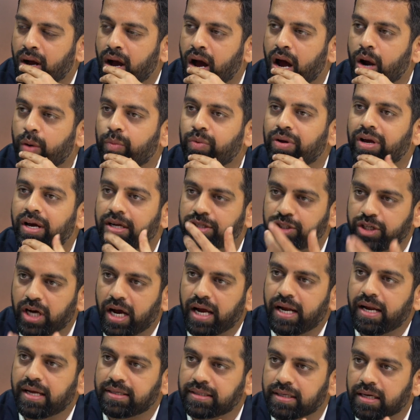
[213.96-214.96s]
Are we
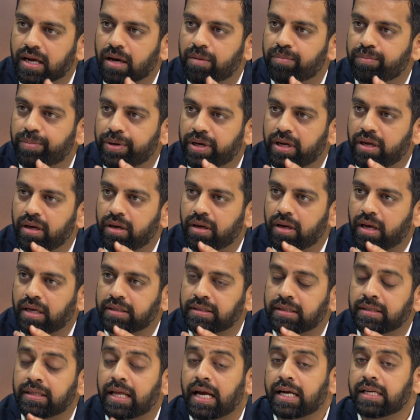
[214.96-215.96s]
agile as a company?
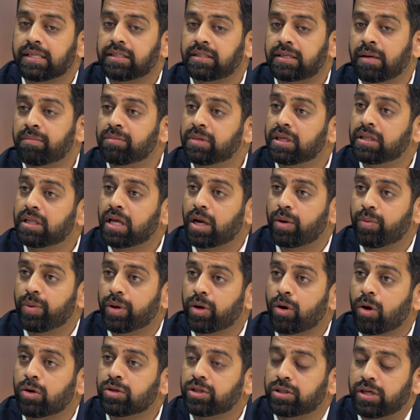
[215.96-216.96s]
As in, that is something that
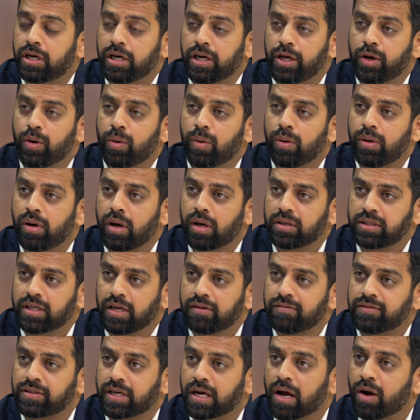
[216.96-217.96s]
we constantly hold
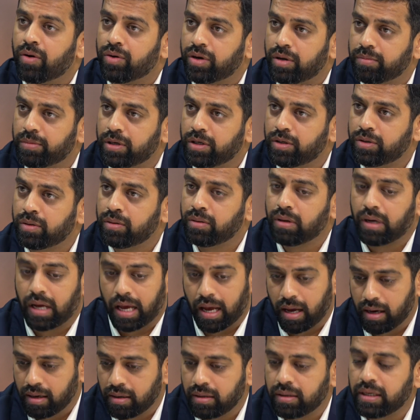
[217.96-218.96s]
ourselves accountable to.
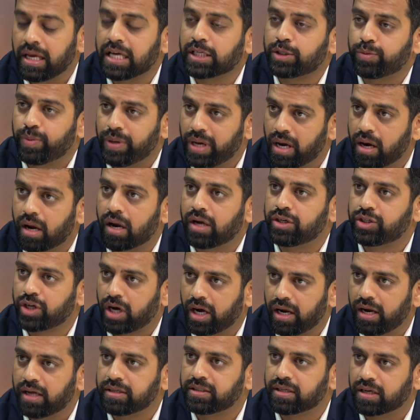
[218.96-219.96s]
Yes, we are
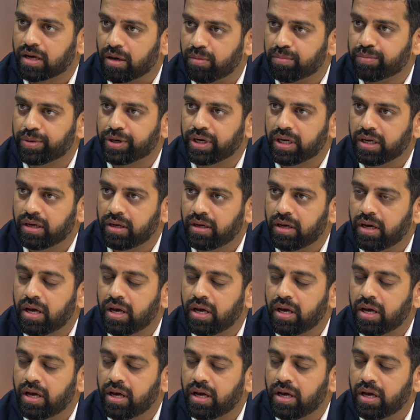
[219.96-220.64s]
agile as a company.